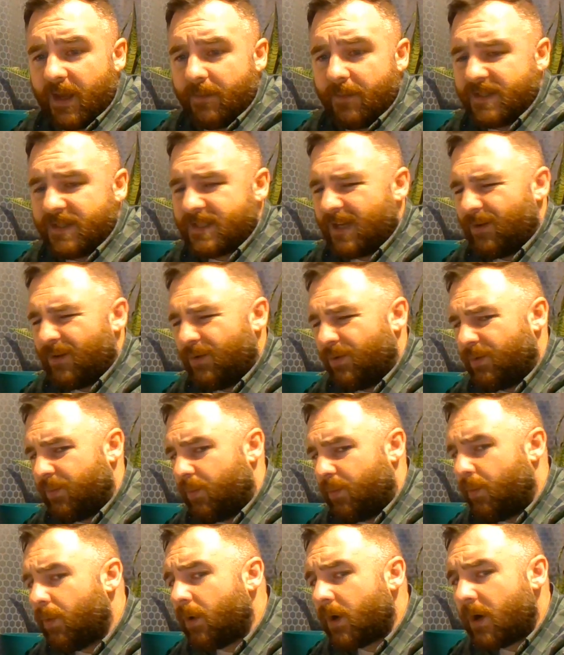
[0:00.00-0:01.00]
He's got old
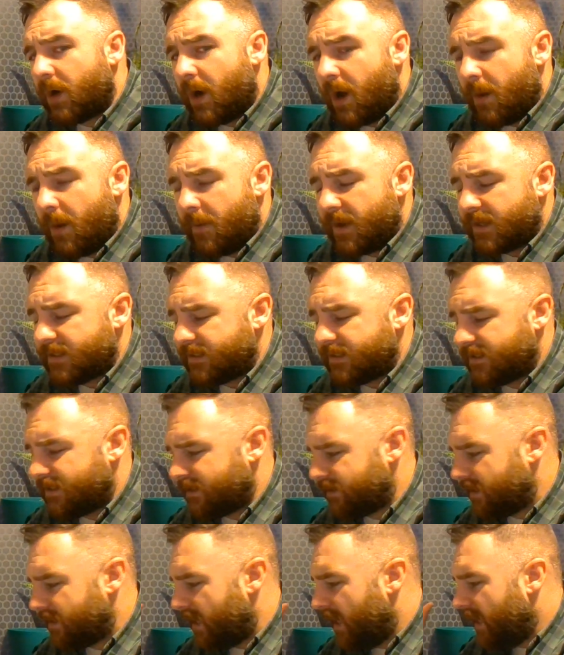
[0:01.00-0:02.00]
war comics,
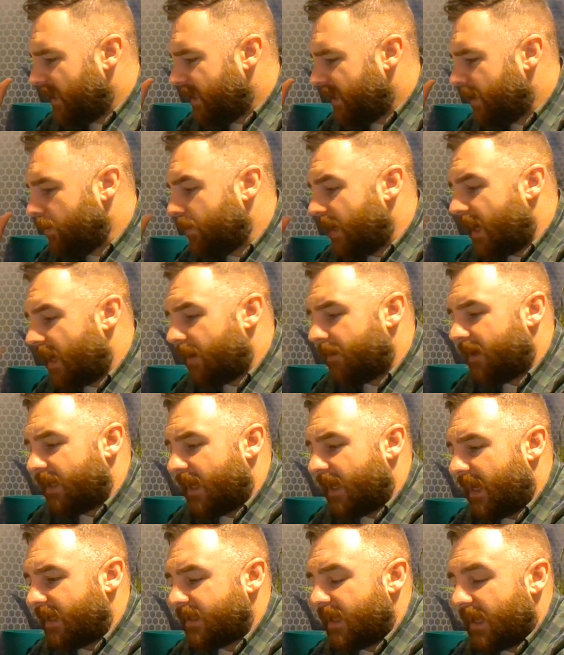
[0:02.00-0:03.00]
just you name
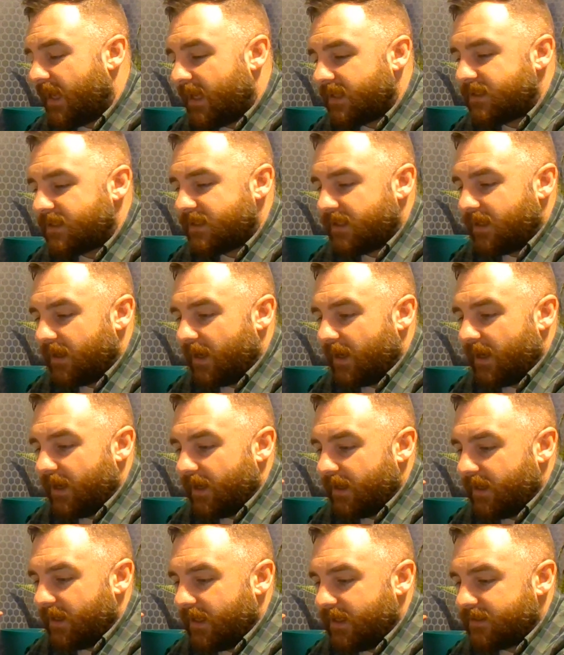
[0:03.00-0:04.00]
it.
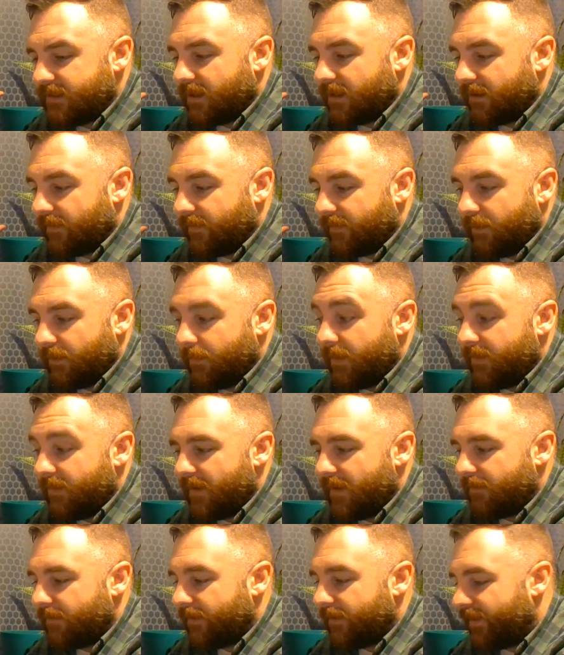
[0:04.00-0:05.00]
He's got a little bit of
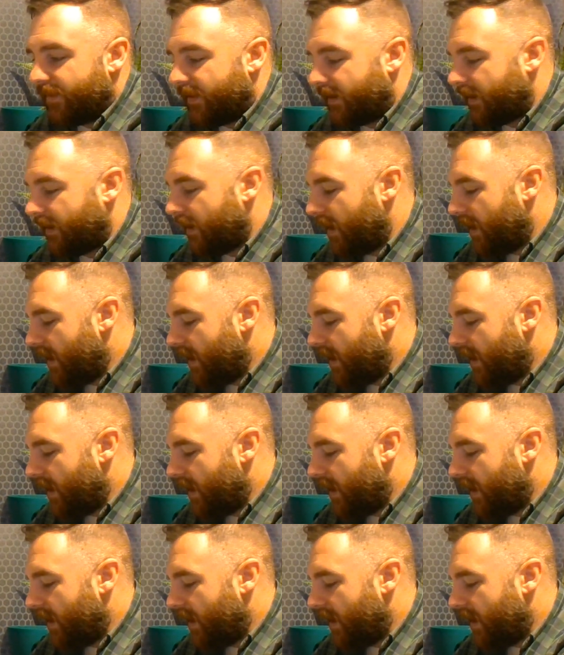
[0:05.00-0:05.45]
everything.